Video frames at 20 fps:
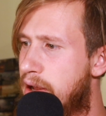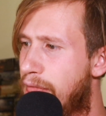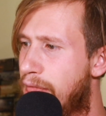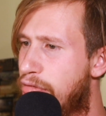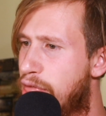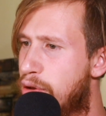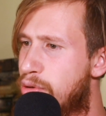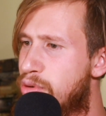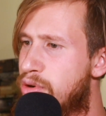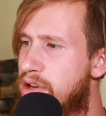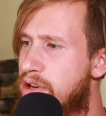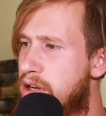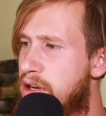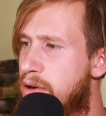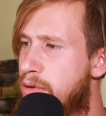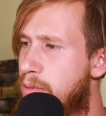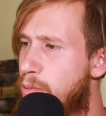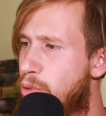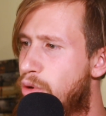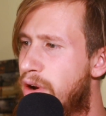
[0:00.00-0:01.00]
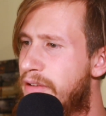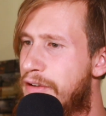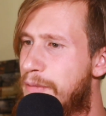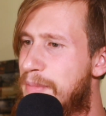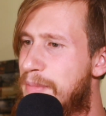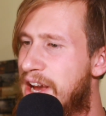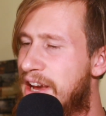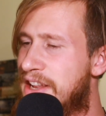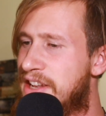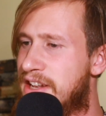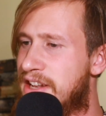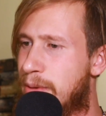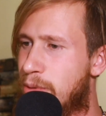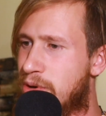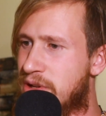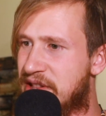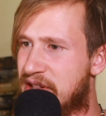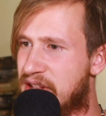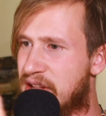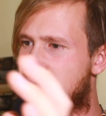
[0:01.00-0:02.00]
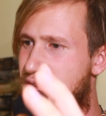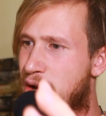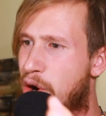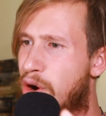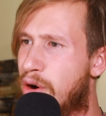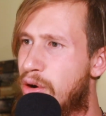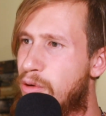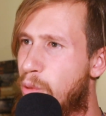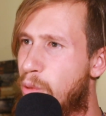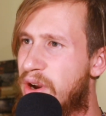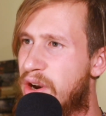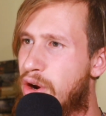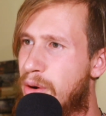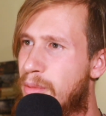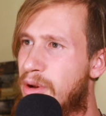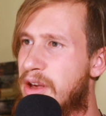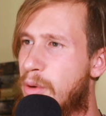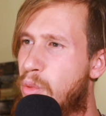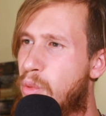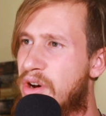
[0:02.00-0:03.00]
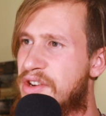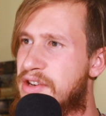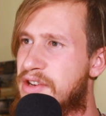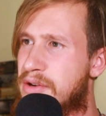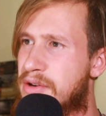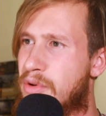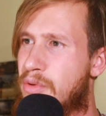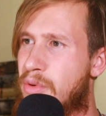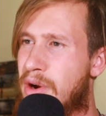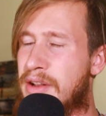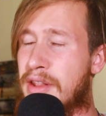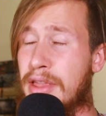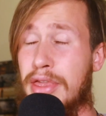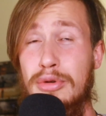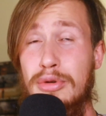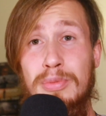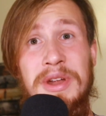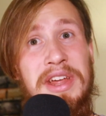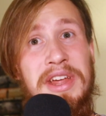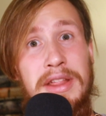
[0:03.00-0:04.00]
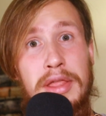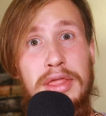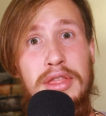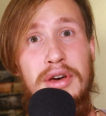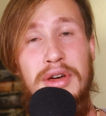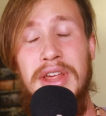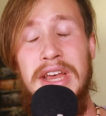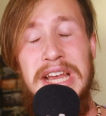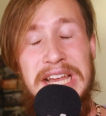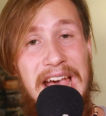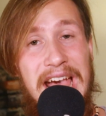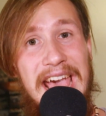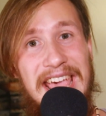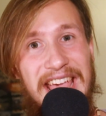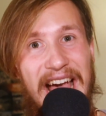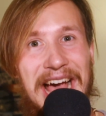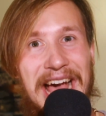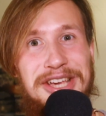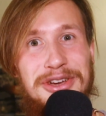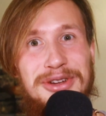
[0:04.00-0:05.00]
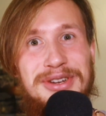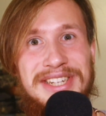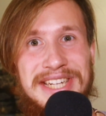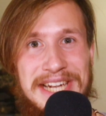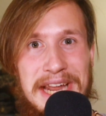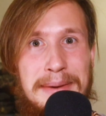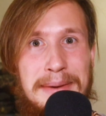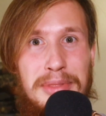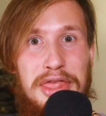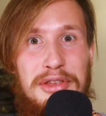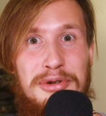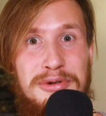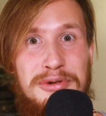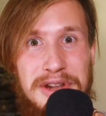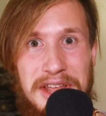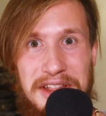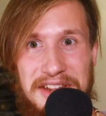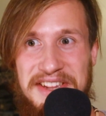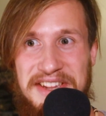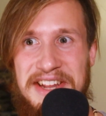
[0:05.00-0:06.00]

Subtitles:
through the riverbed, and there was this hole where normally water runs through. But I thought, hey, I could climb through this.